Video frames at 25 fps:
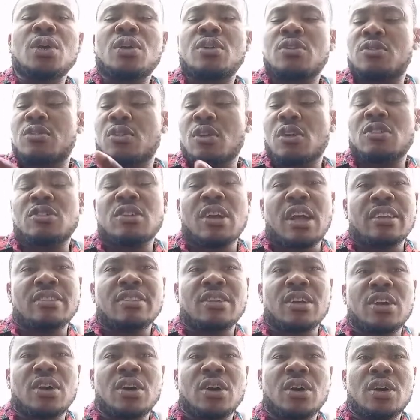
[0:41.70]
such
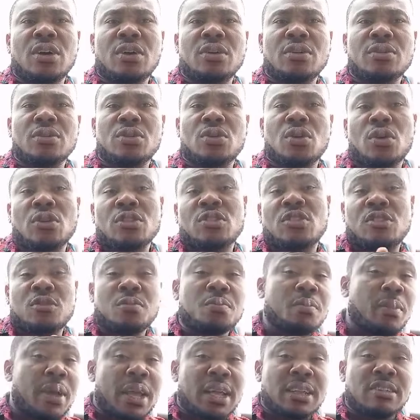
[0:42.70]
as
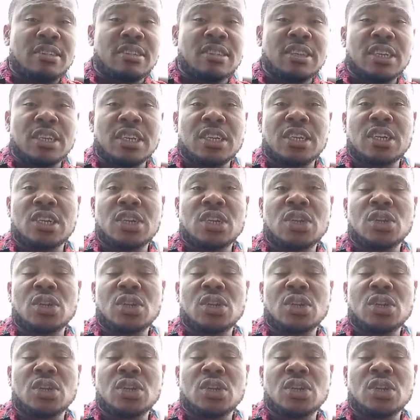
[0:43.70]
cosmetic,